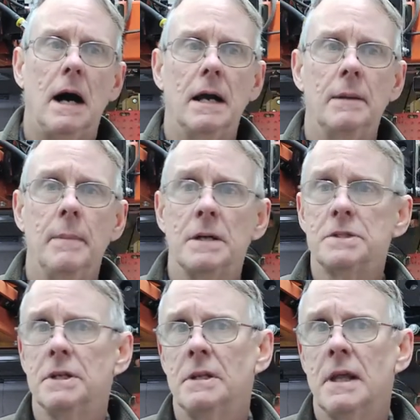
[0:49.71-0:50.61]
he
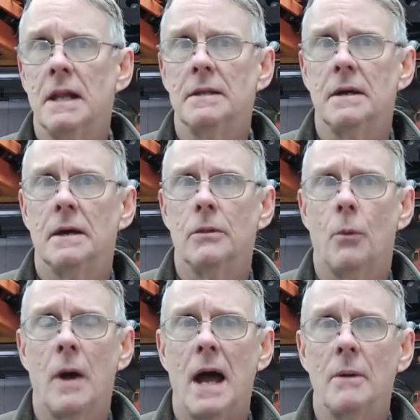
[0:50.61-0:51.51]
mentioned that the
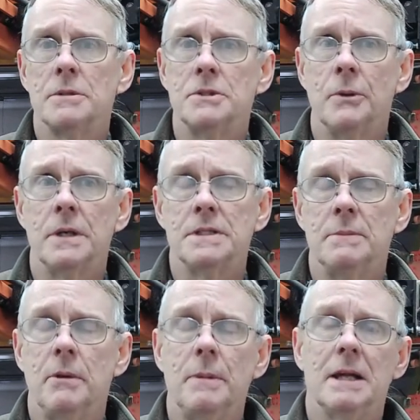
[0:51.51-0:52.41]
way I was doing it
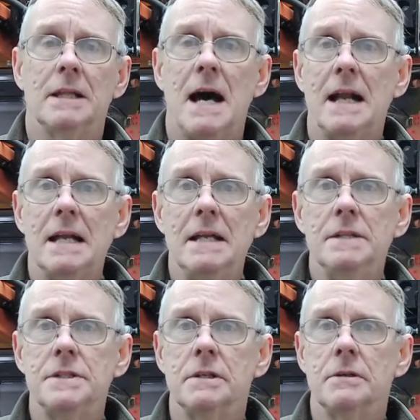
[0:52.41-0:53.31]
seemed to be a lot
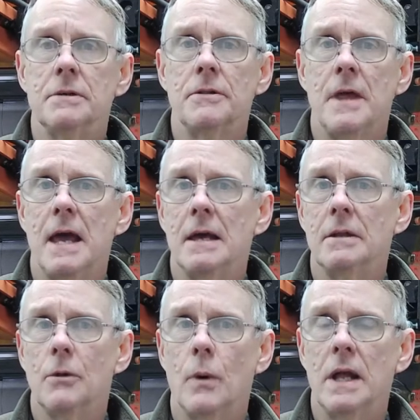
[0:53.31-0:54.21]
easier
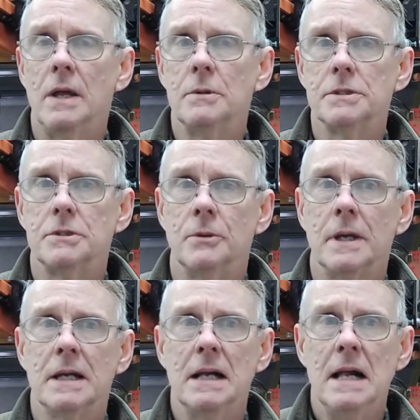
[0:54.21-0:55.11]
than the way he was doing
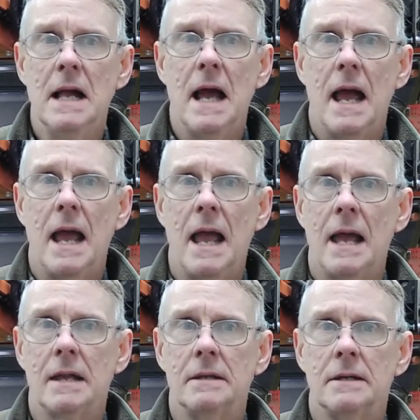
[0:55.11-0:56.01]
it,
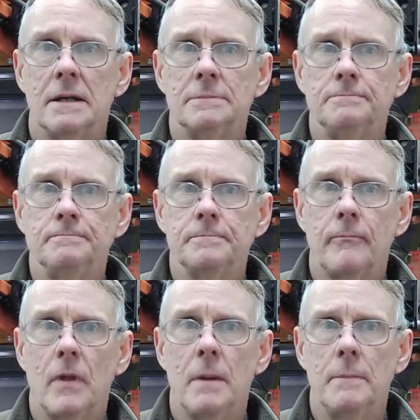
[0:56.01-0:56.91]
and um,
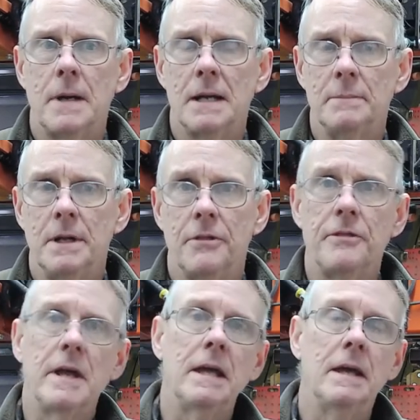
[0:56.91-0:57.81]
it got me to
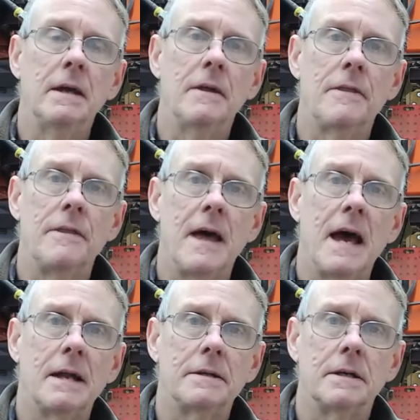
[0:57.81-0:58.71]
thinking
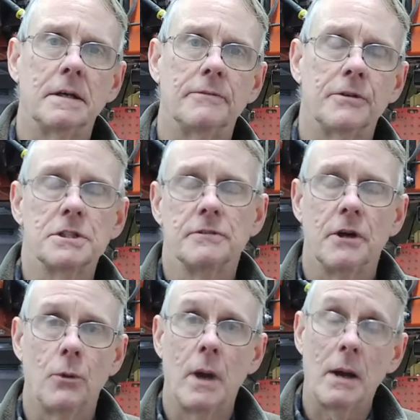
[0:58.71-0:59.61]
that, first of all,
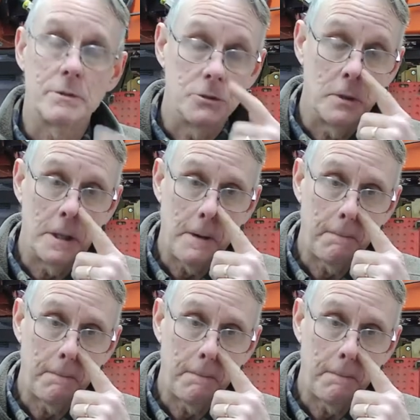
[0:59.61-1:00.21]
the way I was doing it